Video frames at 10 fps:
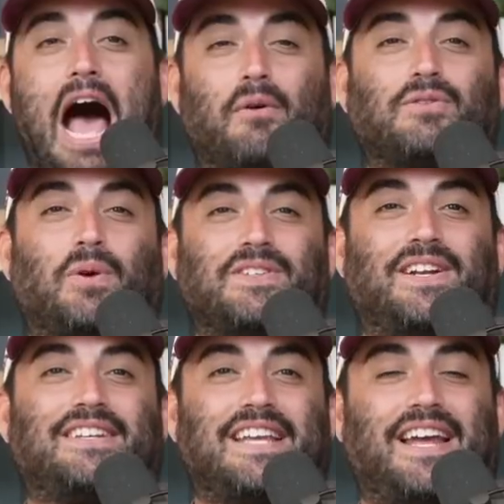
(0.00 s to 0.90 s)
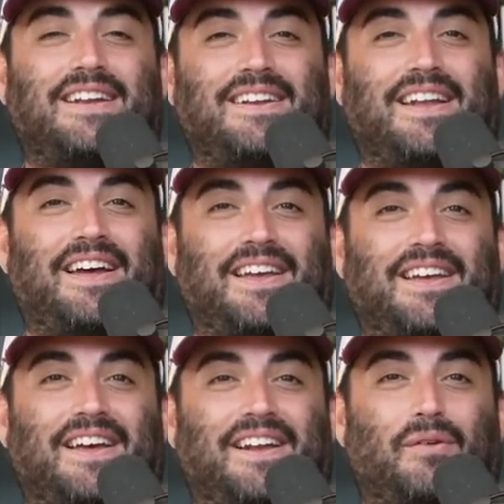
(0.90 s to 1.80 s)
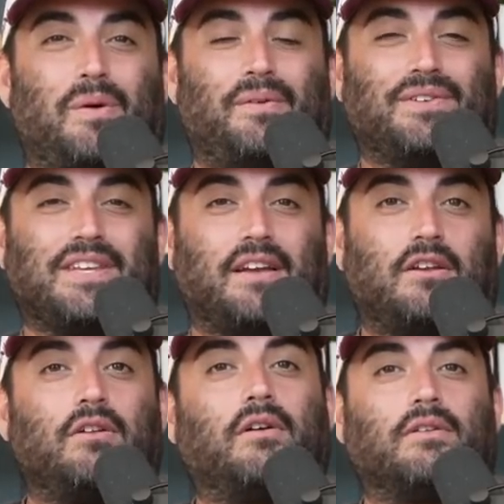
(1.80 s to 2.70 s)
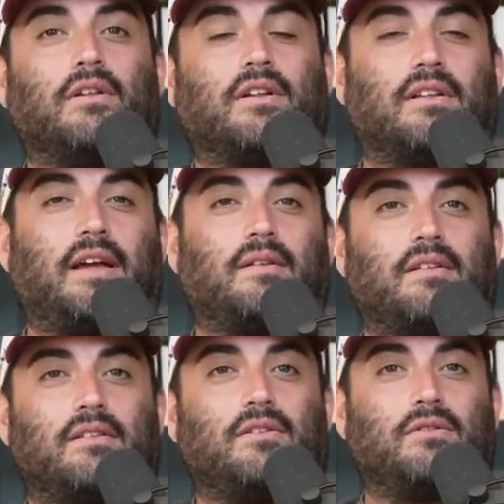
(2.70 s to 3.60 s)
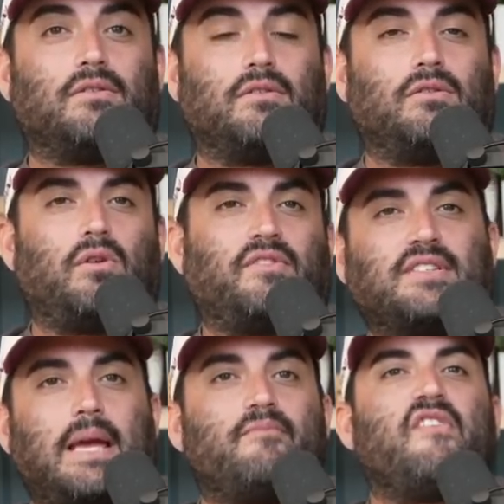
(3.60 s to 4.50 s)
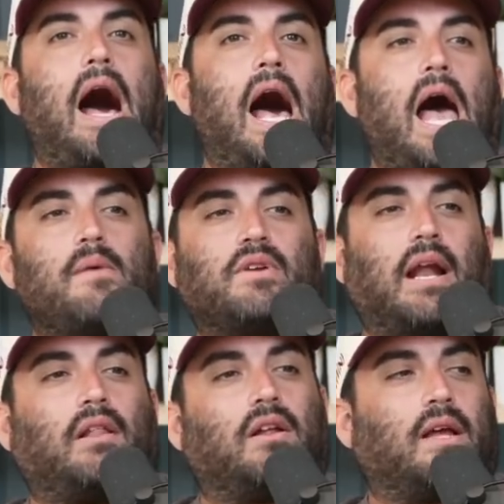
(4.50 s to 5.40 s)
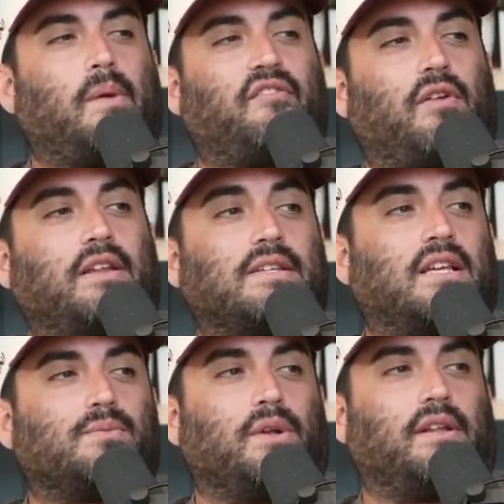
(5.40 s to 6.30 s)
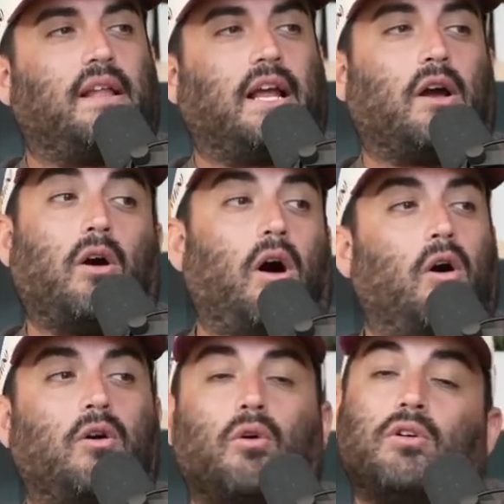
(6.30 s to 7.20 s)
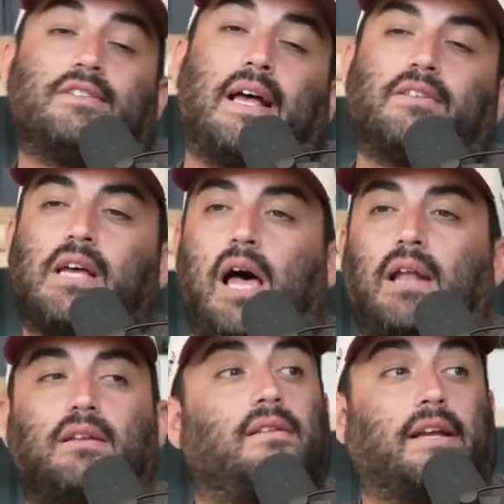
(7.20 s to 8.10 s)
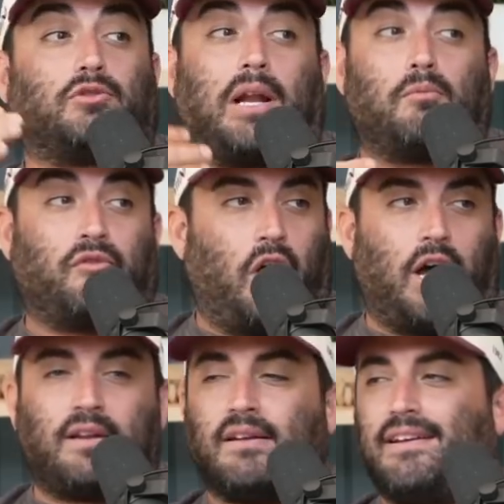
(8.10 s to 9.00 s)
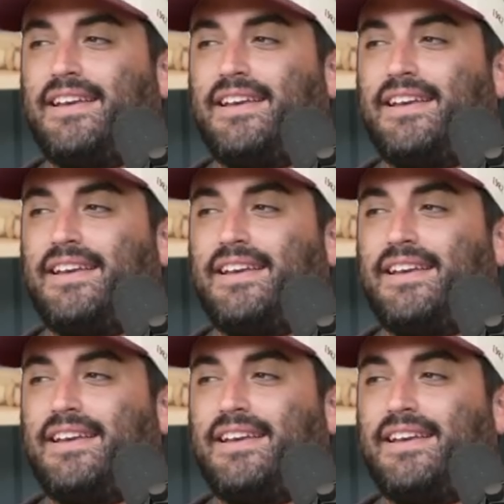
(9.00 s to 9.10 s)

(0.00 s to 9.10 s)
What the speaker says: I was once on a date and a woman was like, you look like you have the same vibe. You kind of look like my friend's husband. And I go, oh, cool. He sounds hot. Like trying to move on.